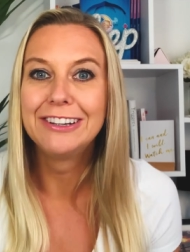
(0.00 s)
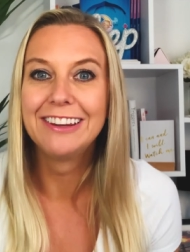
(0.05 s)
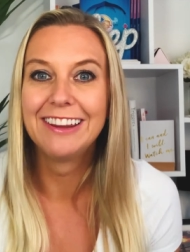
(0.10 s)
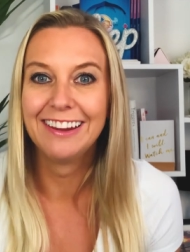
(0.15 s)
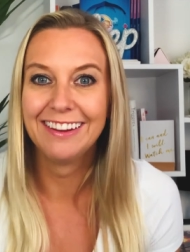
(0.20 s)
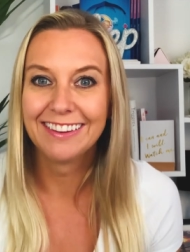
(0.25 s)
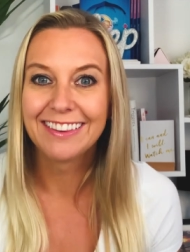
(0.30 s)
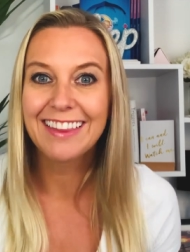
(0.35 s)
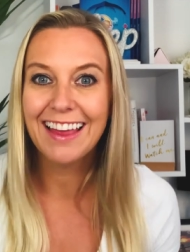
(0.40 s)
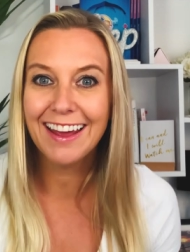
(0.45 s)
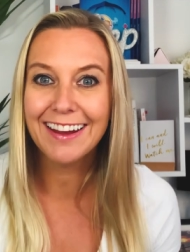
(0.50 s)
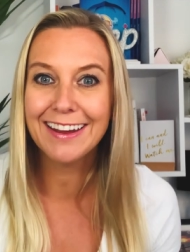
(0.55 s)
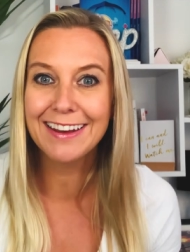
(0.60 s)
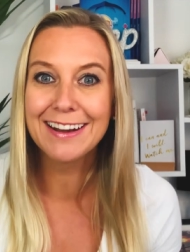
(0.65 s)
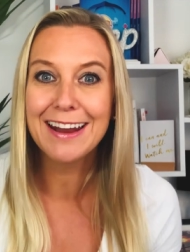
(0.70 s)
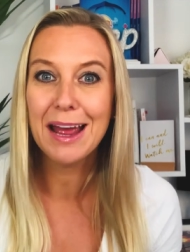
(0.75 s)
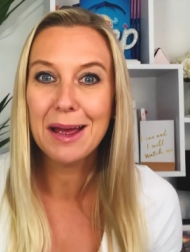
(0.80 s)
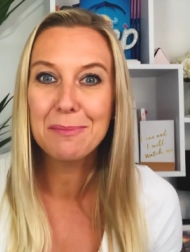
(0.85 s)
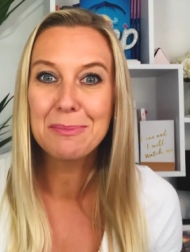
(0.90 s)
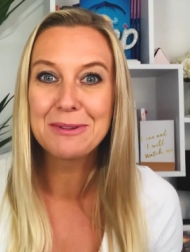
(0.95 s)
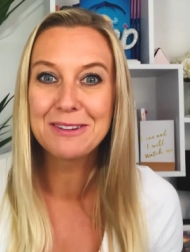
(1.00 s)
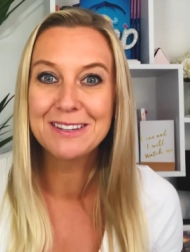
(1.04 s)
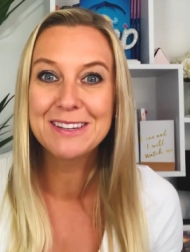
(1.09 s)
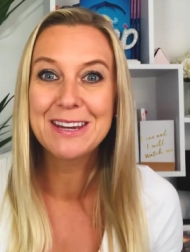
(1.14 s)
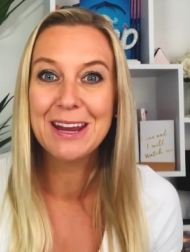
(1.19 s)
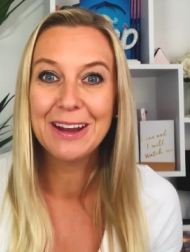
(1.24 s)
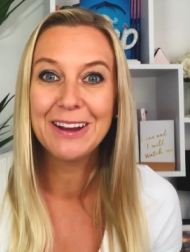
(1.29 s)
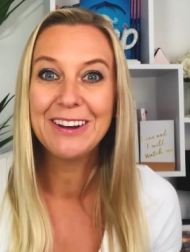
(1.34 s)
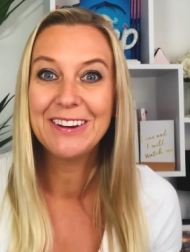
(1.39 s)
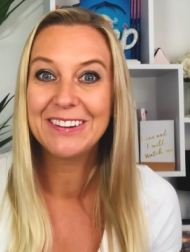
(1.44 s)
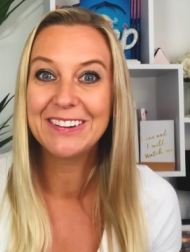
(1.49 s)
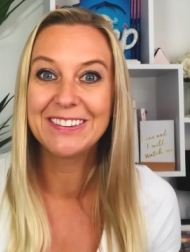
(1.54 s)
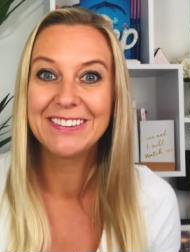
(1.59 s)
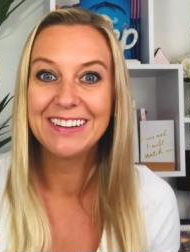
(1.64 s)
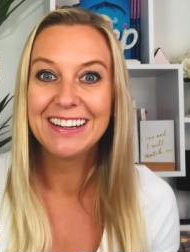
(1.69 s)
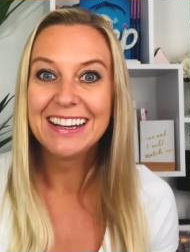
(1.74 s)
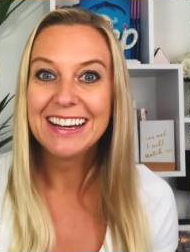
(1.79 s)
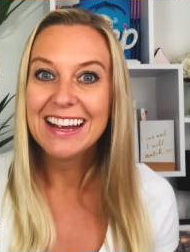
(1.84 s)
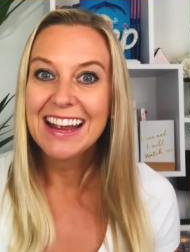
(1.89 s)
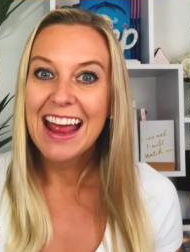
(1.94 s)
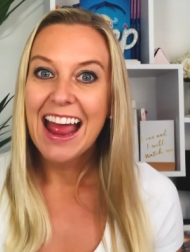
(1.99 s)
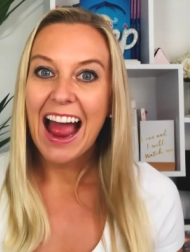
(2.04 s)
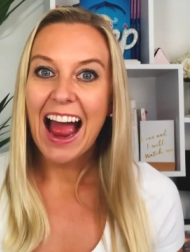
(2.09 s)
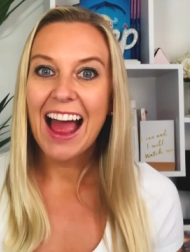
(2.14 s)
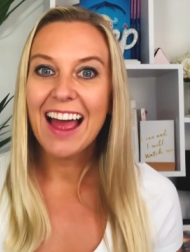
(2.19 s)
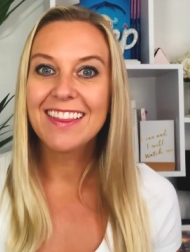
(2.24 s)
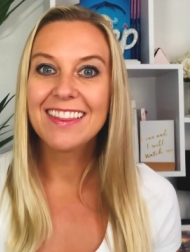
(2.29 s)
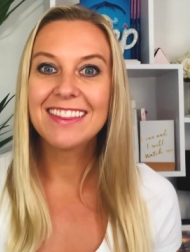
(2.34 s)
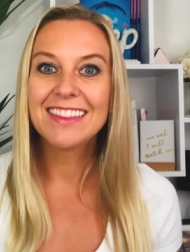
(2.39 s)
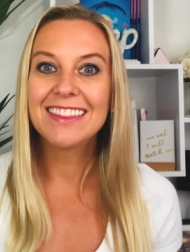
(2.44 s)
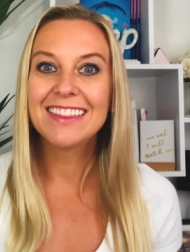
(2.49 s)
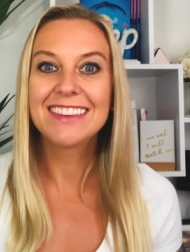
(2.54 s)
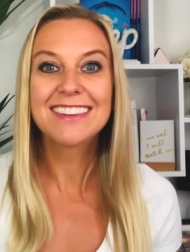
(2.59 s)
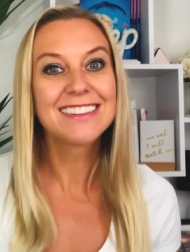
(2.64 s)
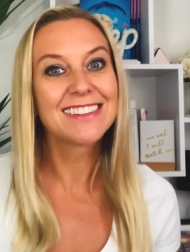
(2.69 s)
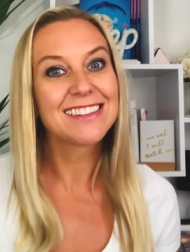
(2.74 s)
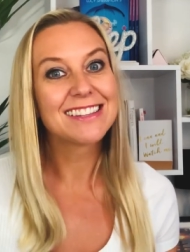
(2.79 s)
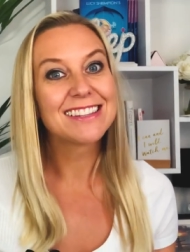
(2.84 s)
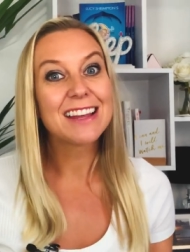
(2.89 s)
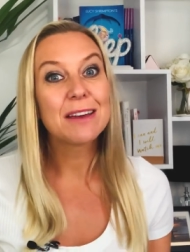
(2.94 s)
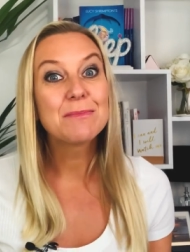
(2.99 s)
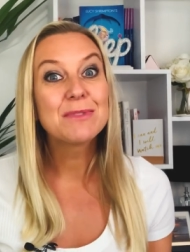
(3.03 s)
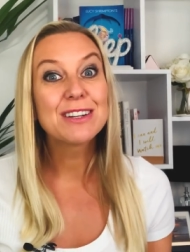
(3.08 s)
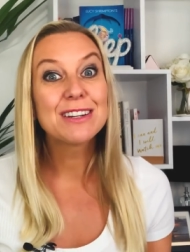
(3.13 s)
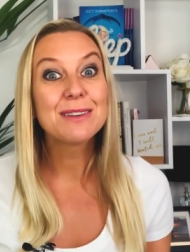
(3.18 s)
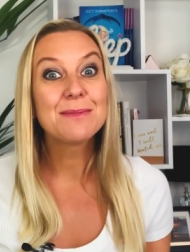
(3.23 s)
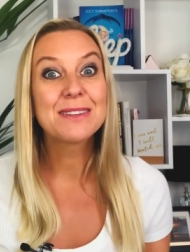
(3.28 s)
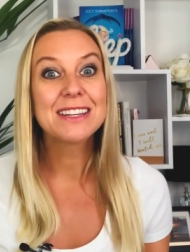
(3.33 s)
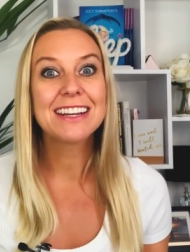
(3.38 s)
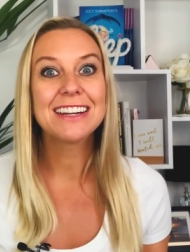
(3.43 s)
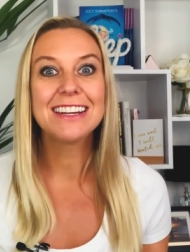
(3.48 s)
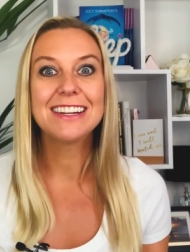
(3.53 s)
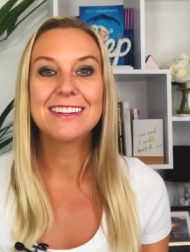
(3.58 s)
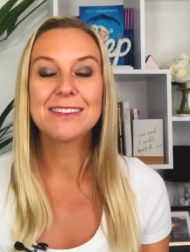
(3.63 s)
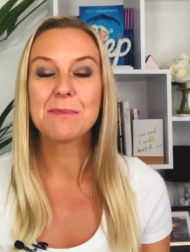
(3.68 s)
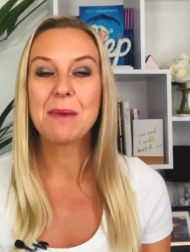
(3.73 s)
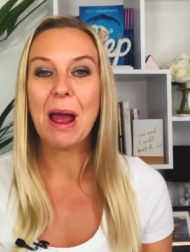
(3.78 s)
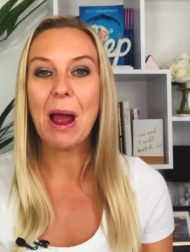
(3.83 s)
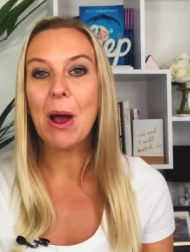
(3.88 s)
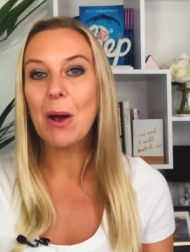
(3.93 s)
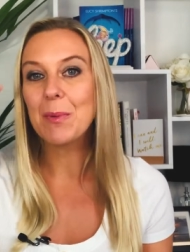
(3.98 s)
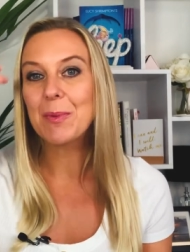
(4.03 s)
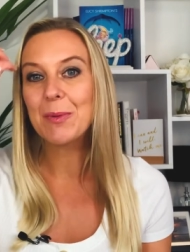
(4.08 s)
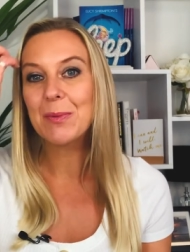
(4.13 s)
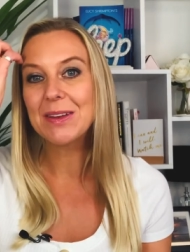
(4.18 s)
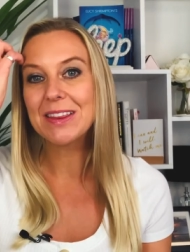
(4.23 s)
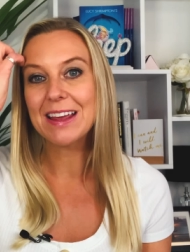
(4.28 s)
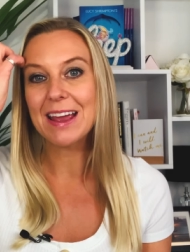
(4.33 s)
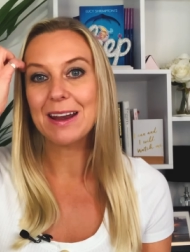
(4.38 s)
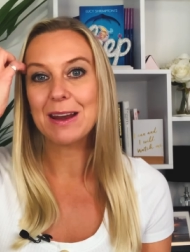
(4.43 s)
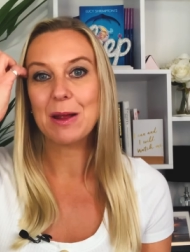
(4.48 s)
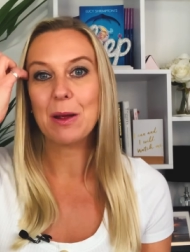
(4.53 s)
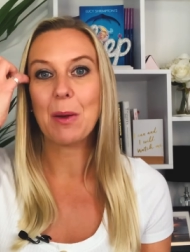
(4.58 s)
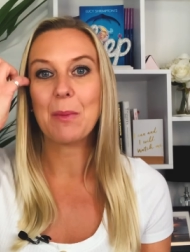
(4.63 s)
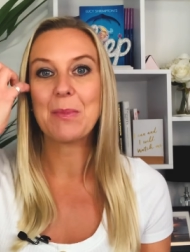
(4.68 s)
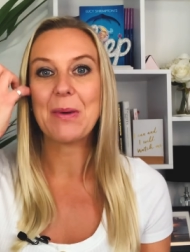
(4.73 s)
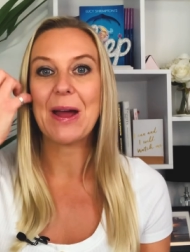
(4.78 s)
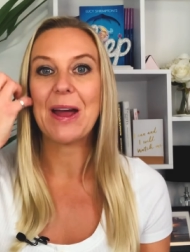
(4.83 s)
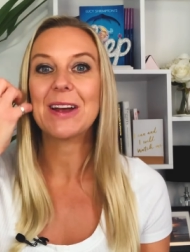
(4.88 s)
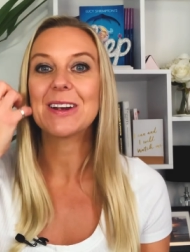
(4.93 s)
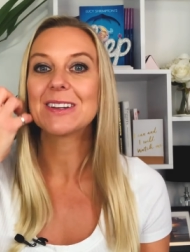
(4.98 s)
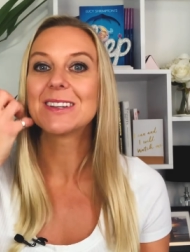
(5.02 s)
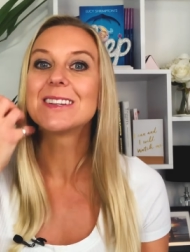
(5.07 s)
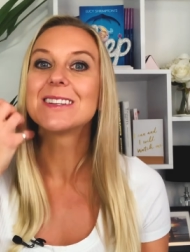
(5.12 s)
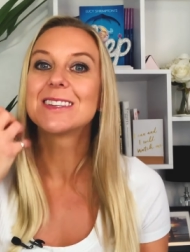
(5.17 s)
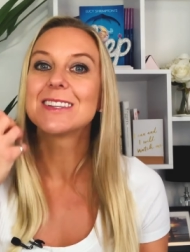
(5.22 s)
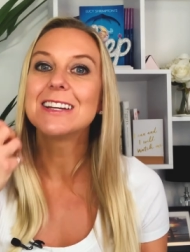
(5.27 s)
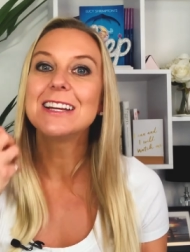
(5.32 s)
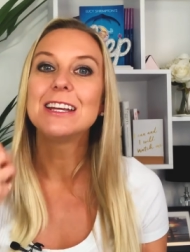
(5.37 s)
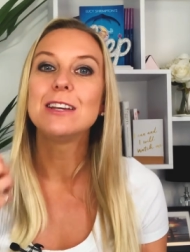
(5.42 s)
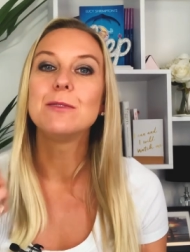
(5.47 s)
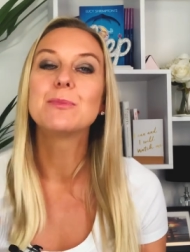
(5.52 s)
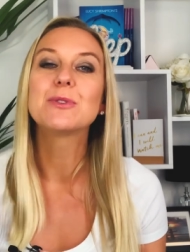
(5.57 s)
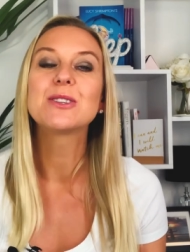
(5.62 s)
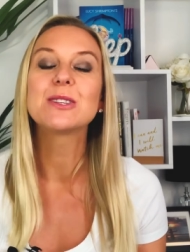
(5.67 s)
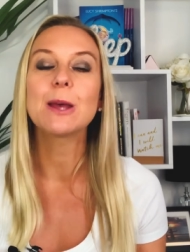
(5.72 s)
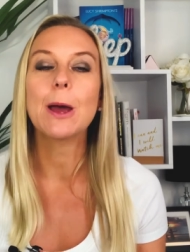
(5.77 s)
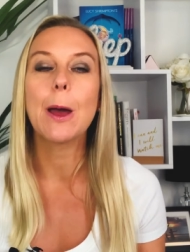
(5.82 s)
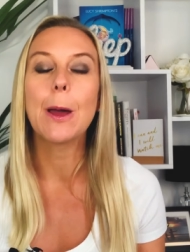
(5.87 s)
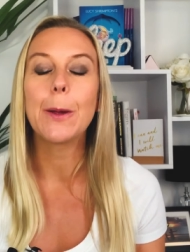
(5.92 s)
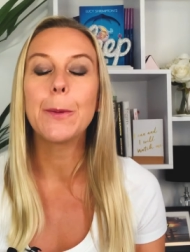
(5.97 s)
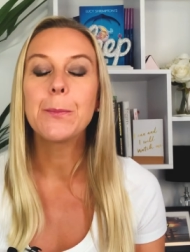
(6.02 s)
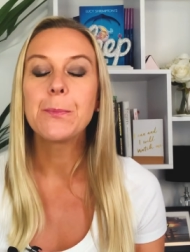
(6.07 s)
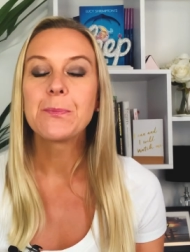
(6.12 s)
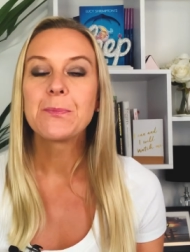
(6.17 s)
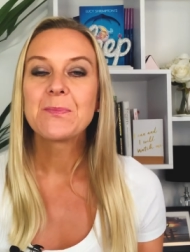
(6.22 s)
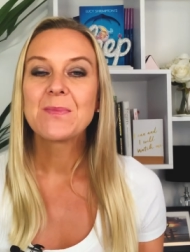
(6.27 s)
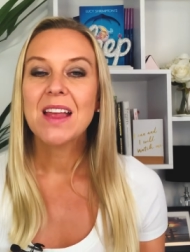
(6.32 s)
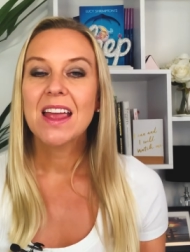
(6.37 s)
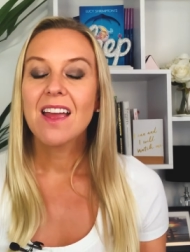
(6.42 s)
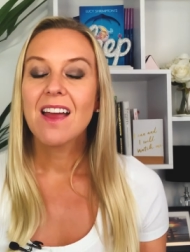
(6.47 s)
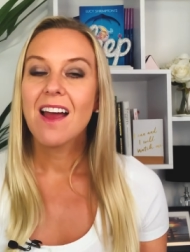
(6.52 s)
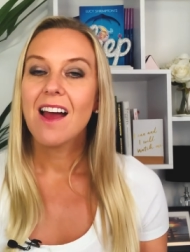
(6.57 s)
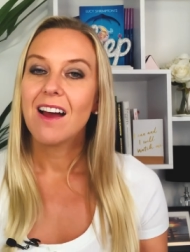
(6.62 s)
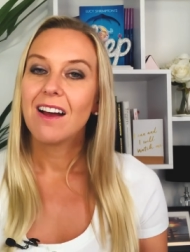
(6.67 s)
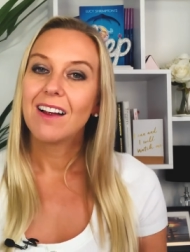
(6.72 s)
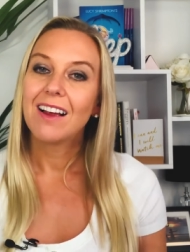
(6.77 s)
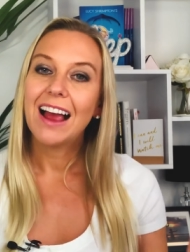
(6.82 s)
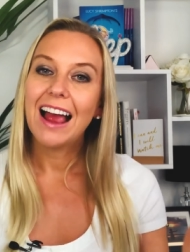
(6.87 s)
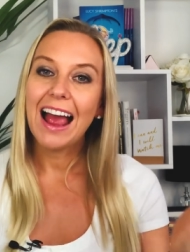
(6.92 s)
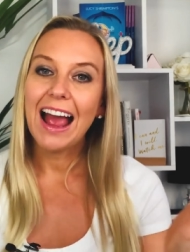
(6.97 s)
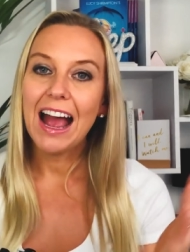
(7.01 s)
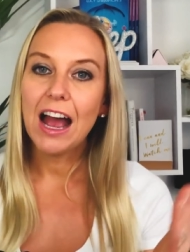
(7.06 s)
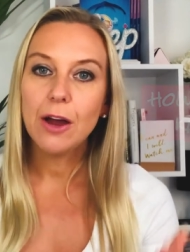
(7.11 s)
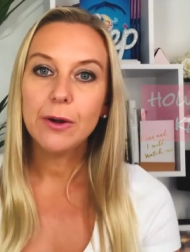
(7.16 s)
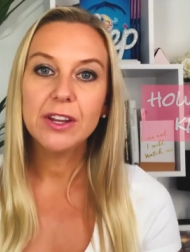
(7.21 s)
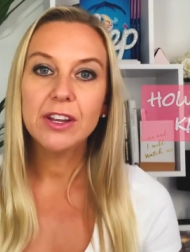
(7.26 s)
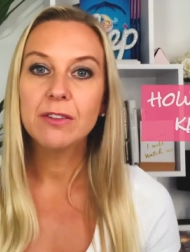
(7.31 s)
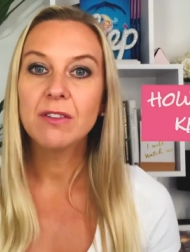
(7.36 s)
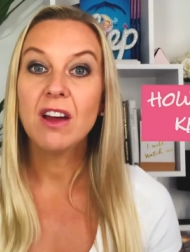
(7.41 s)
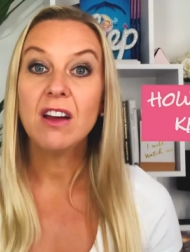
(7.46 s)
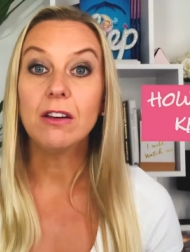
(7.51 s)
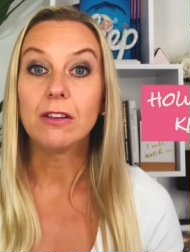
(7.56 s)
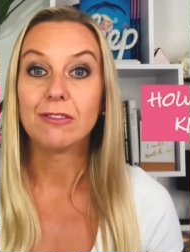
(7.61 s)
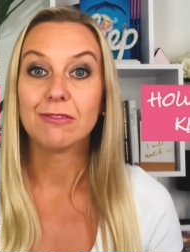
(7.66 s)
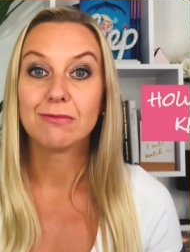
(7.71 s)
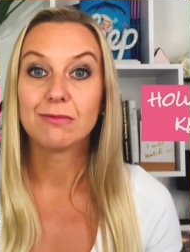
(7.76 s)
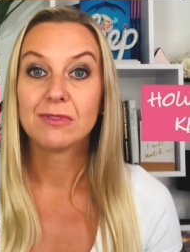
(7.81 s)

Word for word: That can happen too. And sometimes they need some help with getting back to sleep. So how do you know?